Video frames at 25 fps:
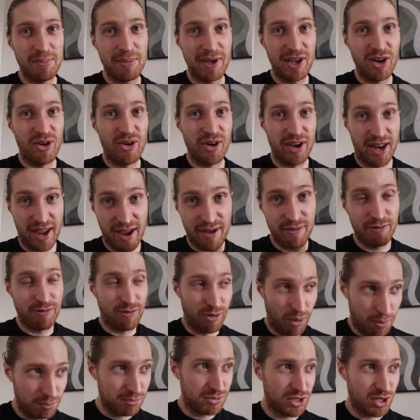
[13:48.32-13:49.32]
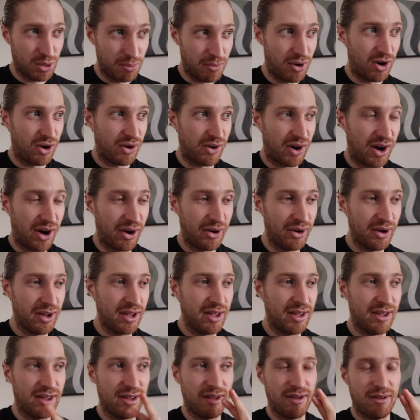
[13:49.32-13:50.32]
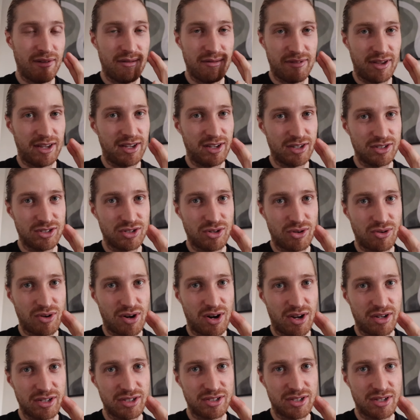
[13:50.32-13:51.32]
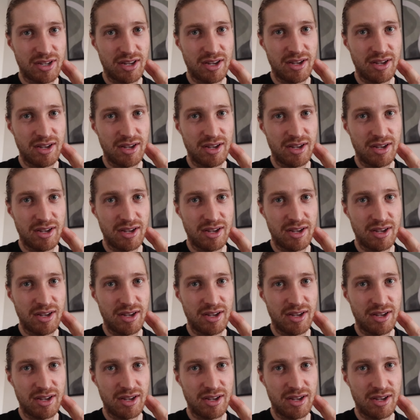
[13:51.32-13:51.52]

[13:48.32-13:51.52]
to be on it from tomorrow. Fingers crossed.